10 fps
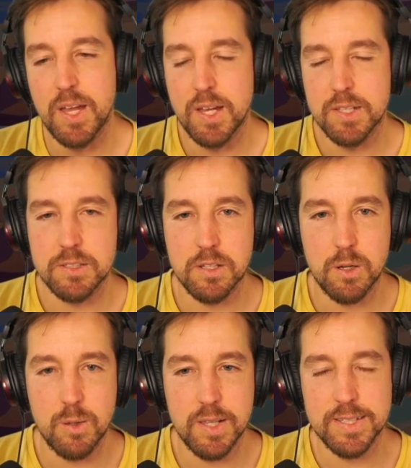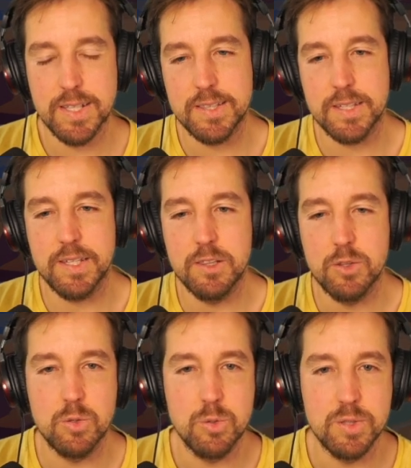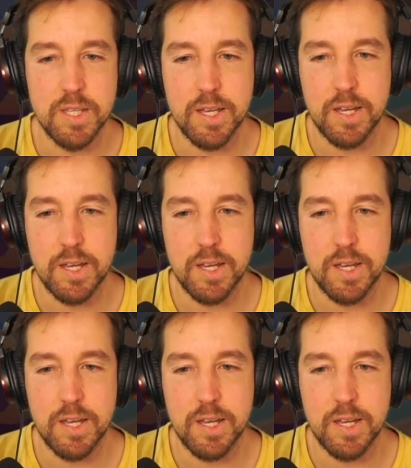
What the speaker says: So let's get into the